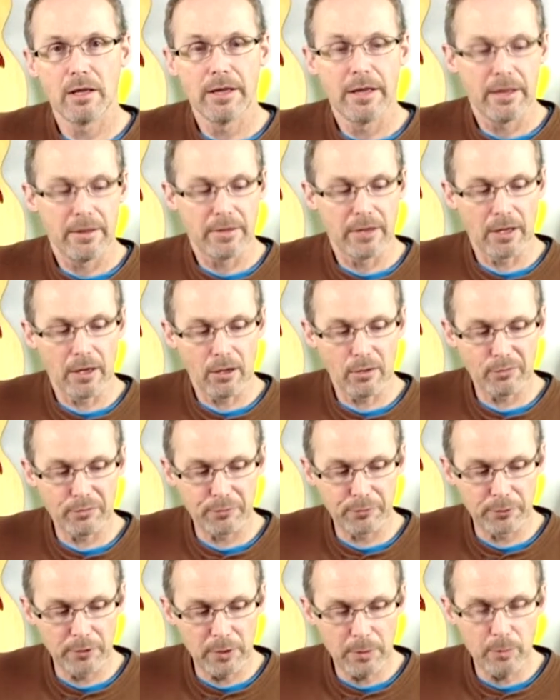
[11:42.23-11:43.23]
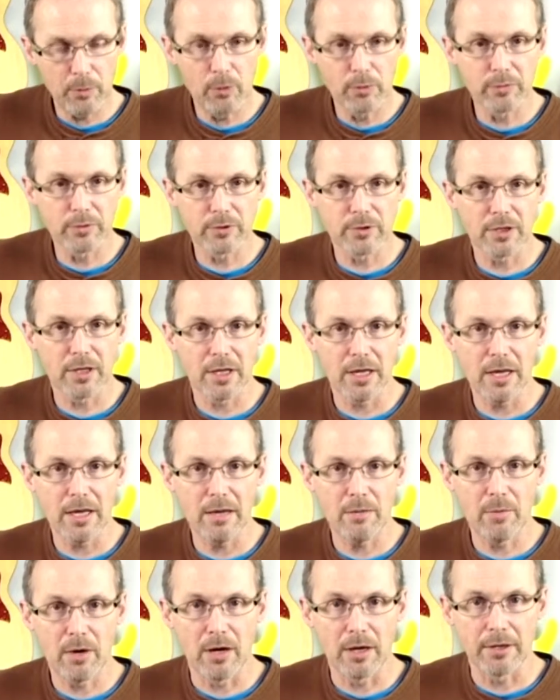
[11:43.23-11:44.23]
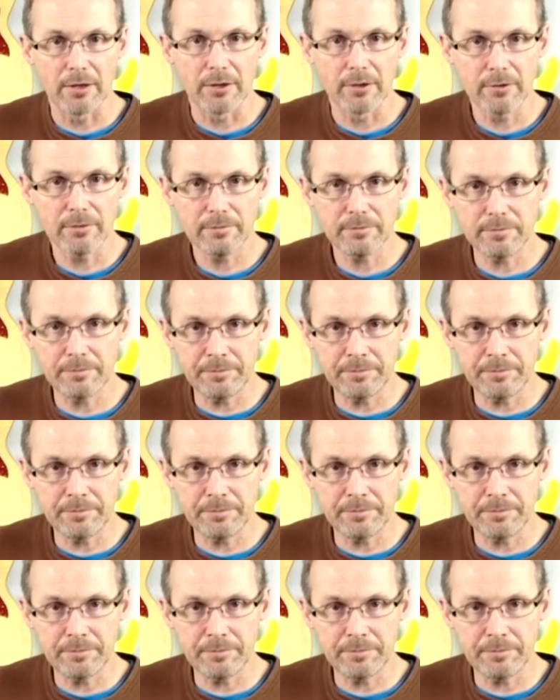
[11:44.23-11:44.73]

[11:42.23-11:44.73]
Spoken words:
Then I'll flip over to A minor.